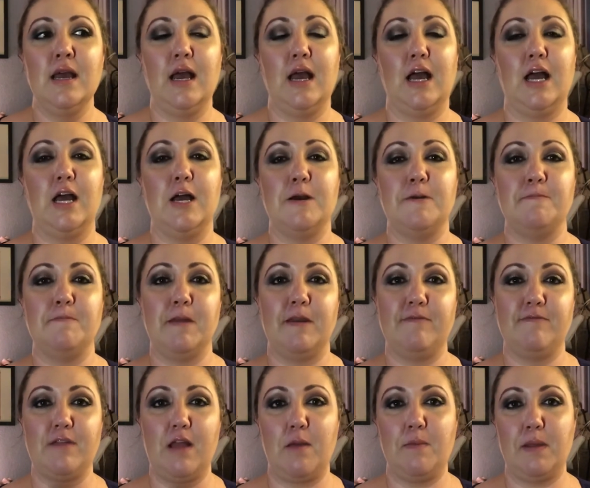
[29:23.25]

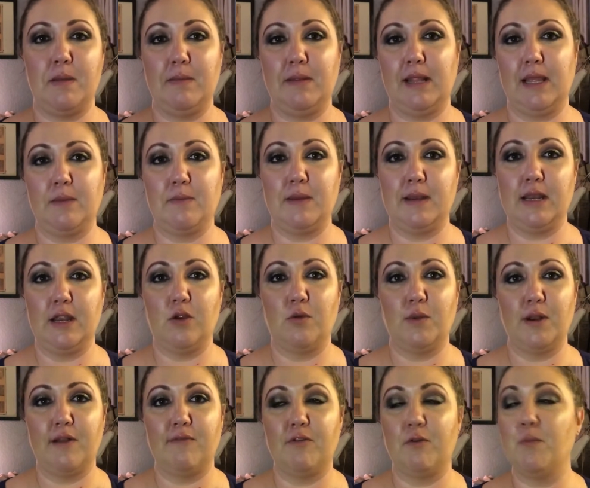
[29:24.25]
if not maybe like Monday or
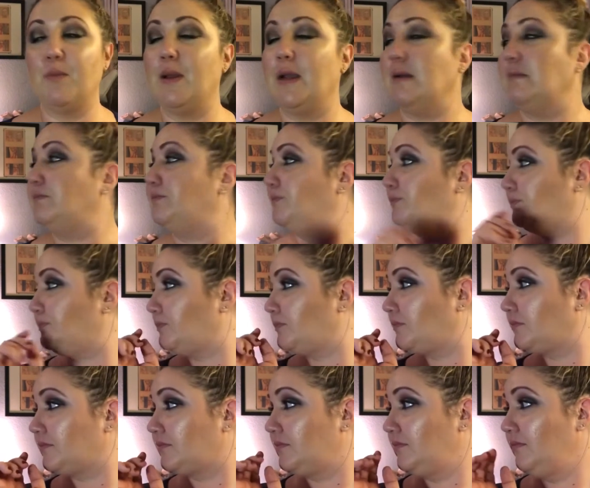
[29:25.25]
whatever, but
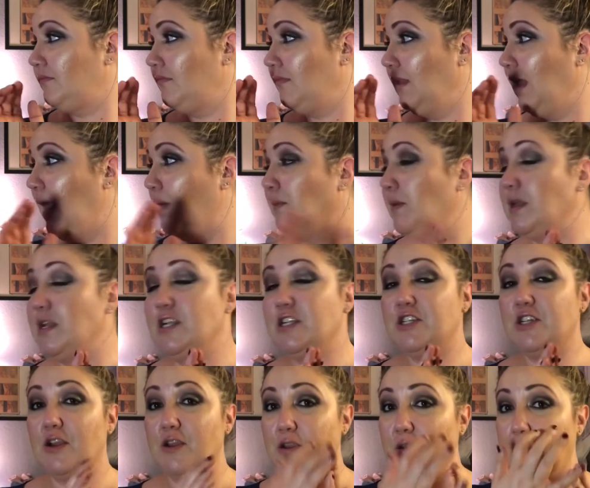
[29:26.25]
I'm going to
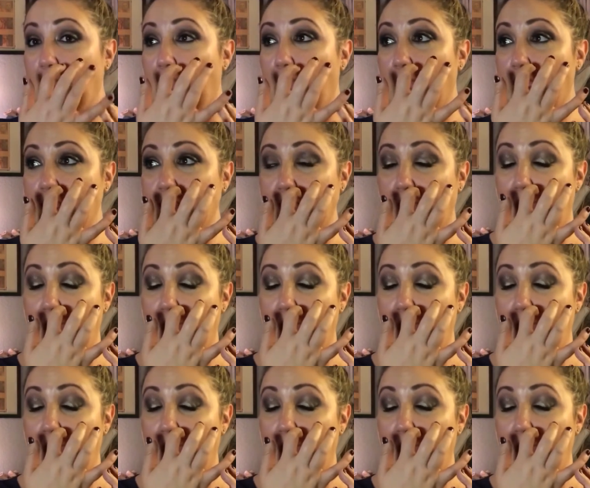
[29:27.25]
show you guys.